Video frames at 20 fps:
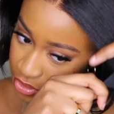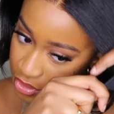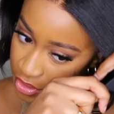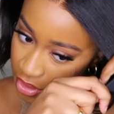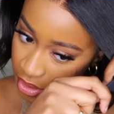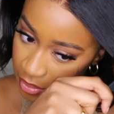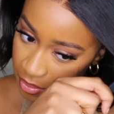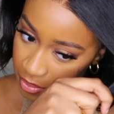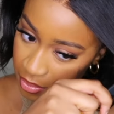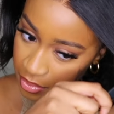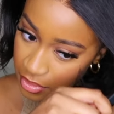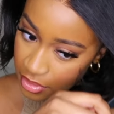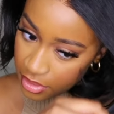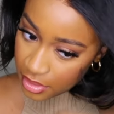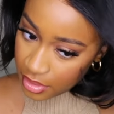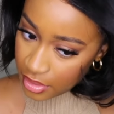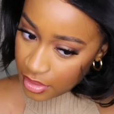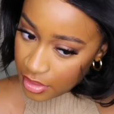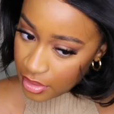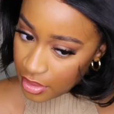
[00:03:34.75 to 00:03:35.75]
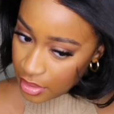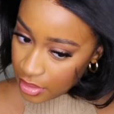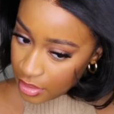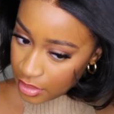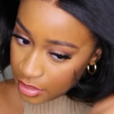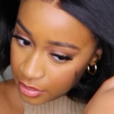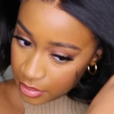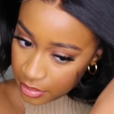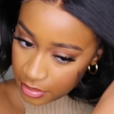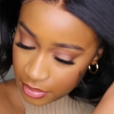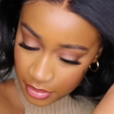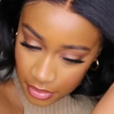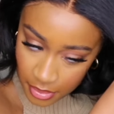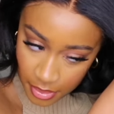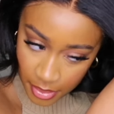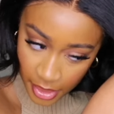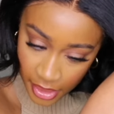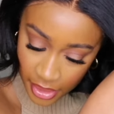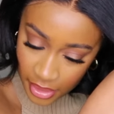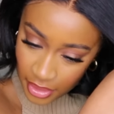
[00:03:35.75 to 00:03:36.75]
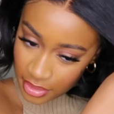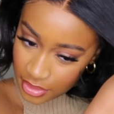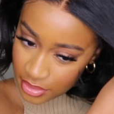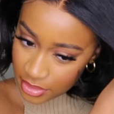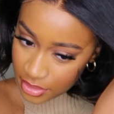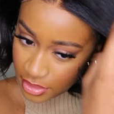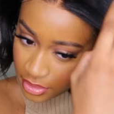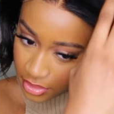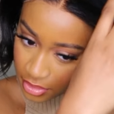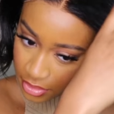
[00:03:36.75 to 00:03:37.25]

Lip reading: shape the bangs,